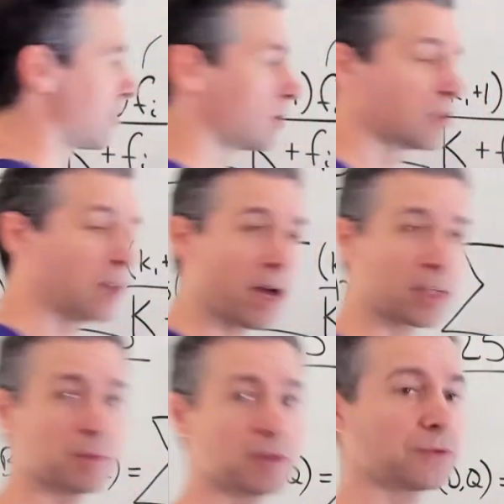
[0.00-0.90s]
our
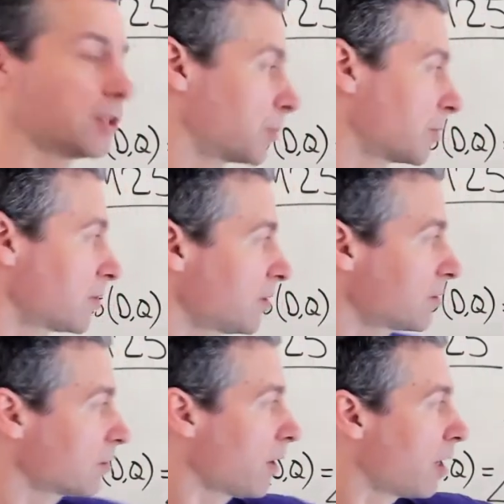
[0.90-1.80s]
document frequency.
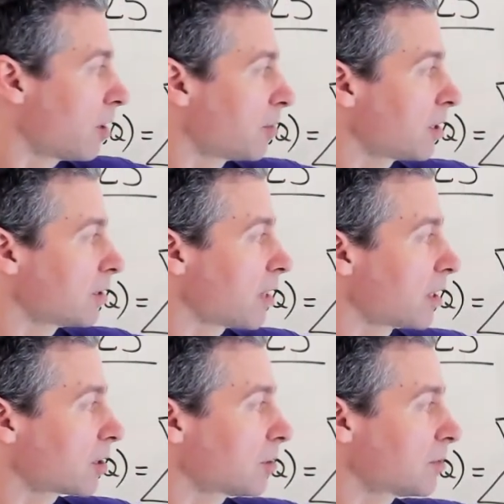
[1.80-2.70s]
So how many
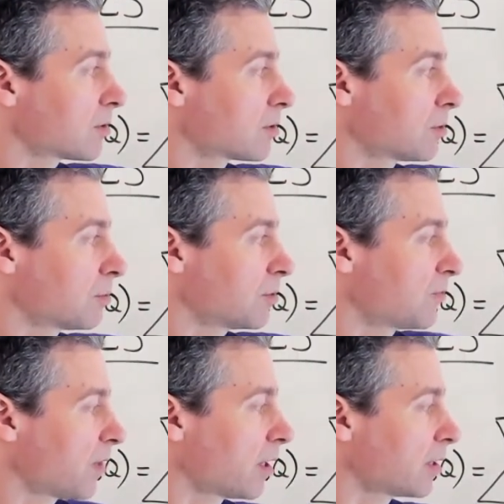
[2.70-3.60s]
documents do we
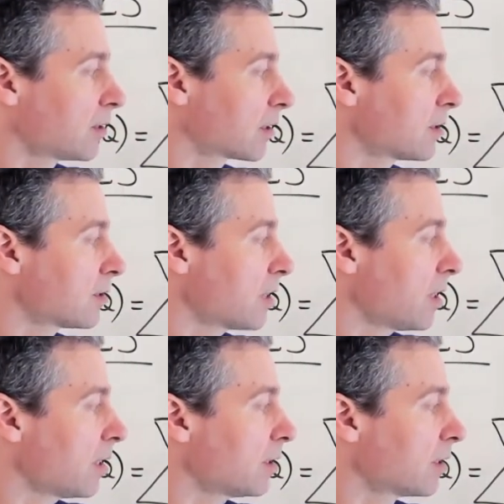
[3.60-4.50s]
find that
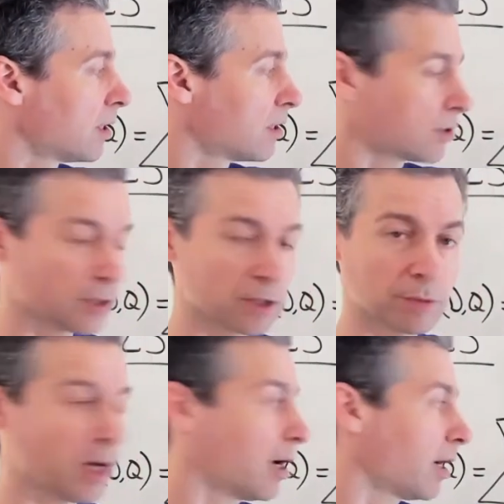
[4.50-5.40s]
contain term
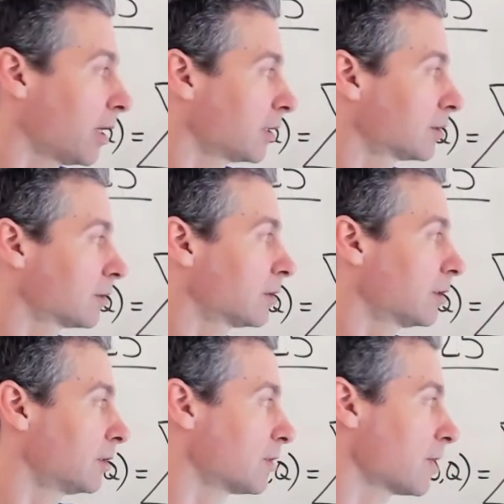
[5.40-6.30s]
I?
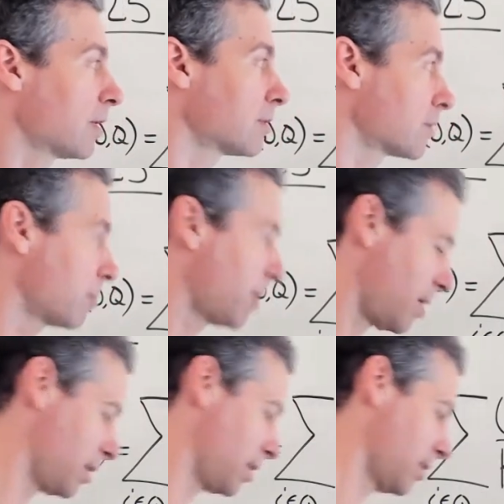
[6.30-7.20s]
Is n sub
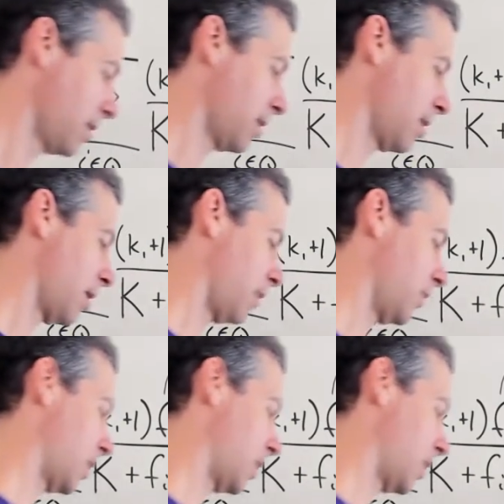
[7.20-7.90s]
I, and the